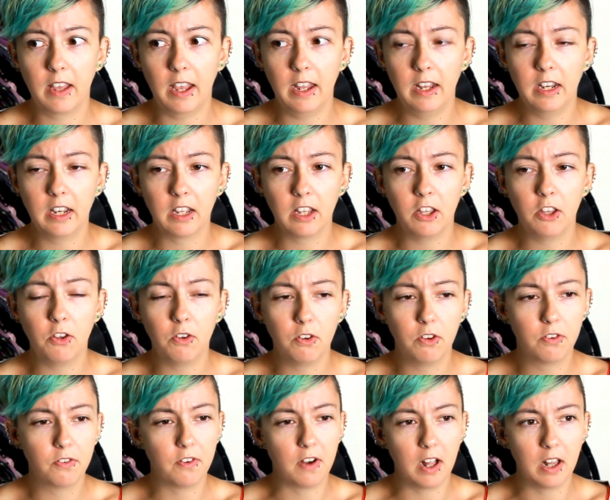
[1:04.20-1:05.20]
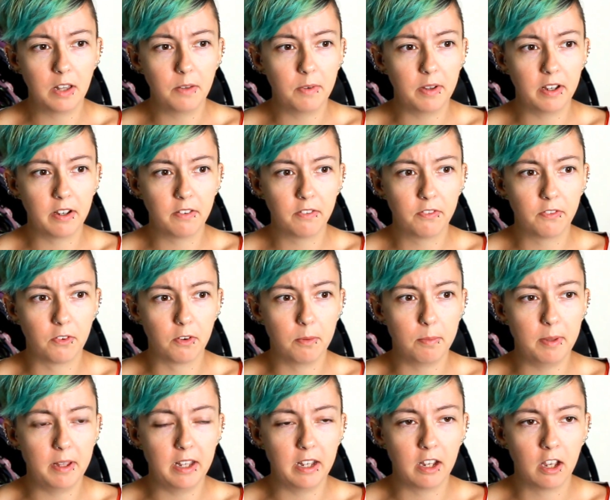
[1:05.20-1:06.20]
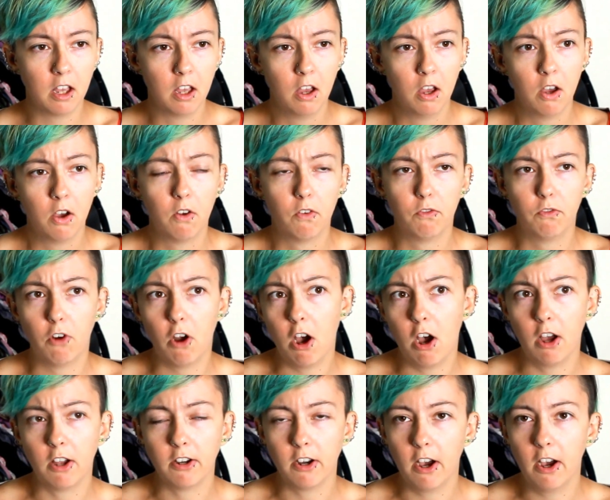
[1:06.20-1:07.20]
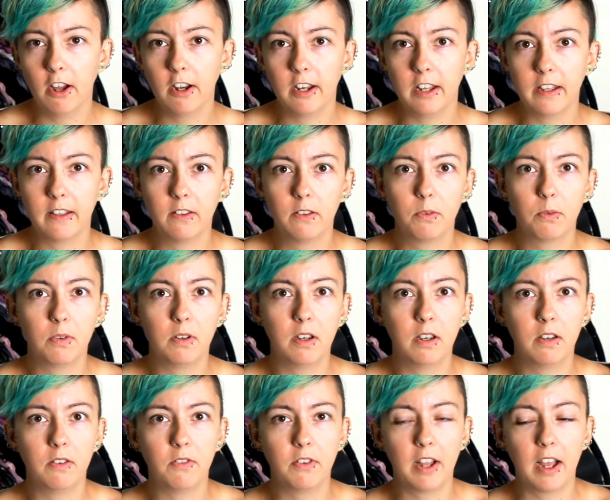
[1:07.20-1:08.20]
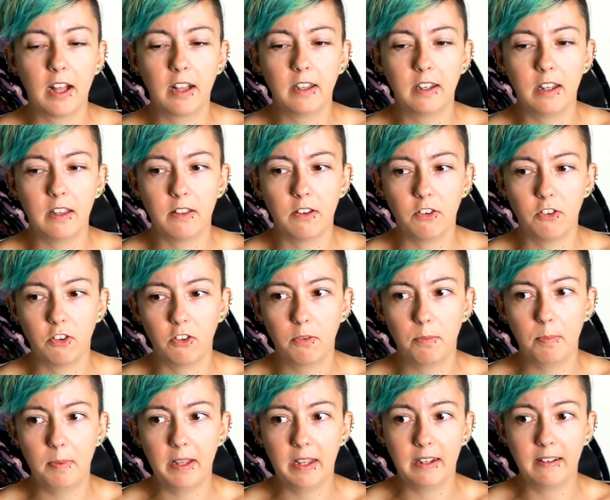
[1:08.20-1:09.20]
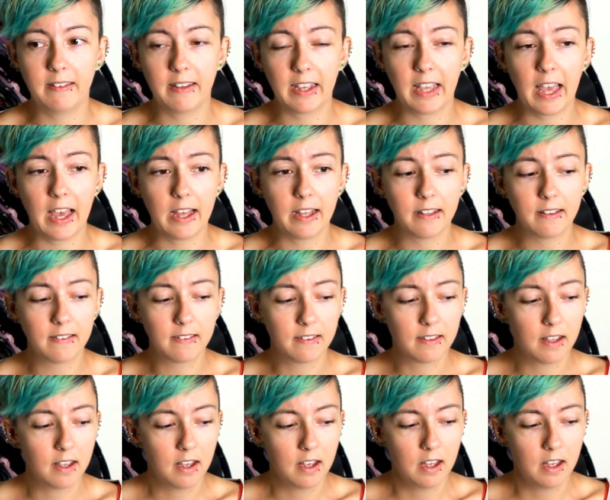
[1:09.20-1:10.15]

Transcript: gaining huge following for being raw and honest, when in reality they're just being dickheads.